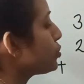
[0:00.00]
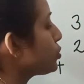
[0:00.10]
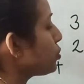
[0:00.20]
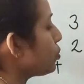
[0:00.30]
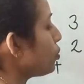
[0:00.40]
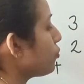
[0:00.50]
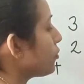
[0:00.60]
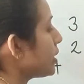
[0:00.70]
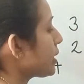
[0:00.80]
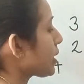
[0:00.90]
2
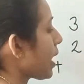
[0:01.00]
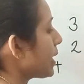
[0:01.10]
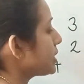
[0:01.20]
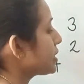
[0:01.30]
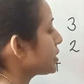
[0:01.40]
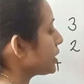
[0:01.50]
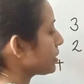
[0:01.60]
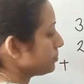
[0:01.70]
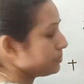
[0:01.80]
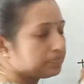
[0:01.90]
we write
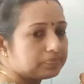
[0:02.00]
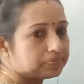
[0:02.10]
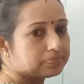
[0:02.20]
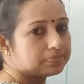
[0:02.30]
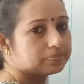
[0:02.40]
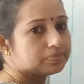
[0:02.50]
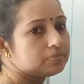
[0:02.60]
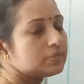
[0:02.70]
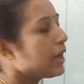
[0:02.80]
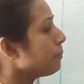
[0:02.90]
here.
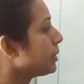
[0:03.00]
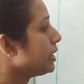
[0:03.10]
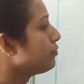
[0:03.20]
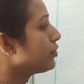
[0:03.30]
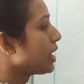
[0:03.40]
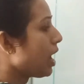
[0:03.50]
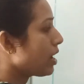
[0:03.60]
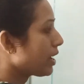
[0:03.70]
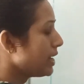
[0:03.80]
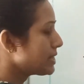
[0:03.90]
Mean we
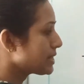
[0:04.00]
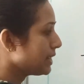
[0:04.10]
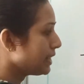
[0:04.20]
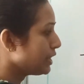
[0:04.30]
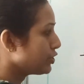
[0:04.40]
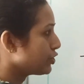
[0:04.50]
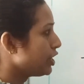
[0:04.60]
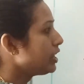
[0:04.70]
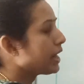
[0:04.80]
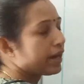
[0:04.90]
arrange the
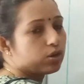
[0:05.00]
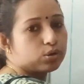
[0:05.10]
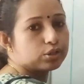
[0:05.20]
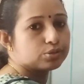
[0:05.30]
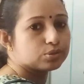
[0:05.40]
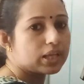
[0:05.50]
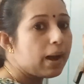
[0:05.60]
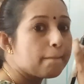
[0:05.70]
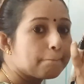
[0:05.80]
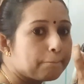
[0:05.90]
digit according to the
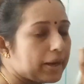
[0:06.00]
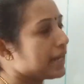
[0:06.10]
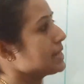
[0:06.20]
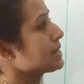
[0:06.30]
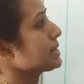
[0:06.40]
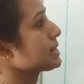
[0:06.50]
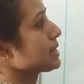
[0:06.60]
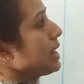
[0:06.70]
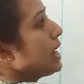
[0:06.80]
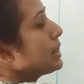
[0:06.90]
places.
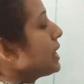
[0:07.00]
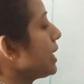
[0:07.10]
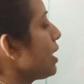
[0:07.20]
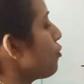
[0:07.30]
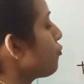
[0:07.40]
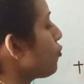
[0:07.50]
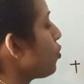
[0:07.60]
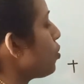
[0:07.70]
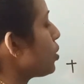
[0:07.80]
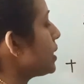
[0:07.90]
Then
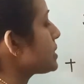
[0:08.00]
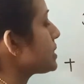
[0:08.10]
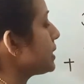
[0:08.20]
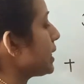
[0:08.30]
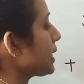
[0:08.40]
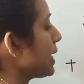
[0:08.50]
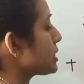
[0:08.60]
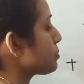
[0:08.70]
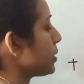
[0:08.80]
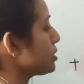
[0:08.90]
4 is in the
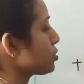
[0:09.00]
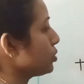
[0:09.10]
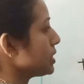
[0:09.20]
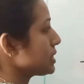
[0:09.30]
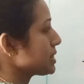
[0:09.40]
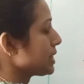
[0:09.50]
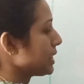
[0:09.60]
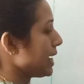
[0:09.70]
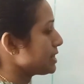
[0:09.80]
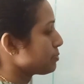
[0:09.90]
tens place. So this is the
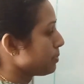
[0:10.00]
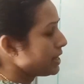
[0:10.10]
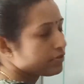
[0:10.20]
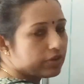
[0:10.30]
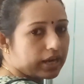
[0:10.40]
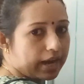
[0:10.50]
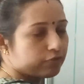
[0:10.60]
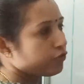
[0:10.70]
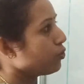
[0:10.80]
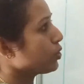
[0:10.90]
tens place. We write
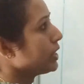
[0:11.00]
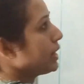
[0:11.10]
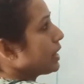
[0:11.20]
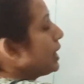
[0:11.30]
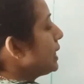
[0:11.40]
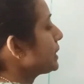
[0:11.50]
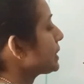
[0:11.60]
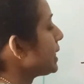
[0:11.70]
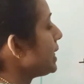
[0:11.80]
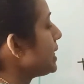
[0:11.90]
4 here.
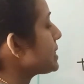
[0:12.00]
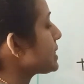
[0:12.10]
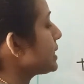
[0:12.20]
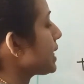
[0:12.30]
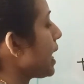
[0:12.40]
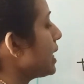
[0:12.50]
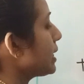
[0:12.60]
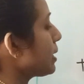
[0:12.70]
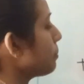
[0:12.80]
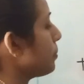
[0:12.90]
3 is in the
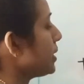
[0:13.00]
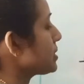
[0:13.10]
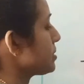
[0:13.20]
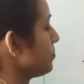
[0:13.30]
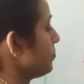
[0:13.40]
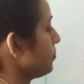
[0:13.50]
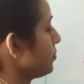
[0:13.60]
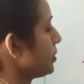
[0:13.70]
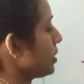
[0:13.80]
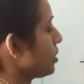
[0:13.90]
hundred place.
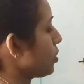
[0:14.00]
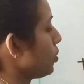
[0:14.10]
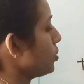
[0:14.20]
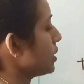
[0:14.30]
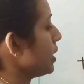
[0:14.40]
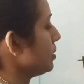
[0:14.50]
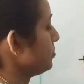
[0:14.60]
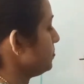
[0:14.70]
Draw that.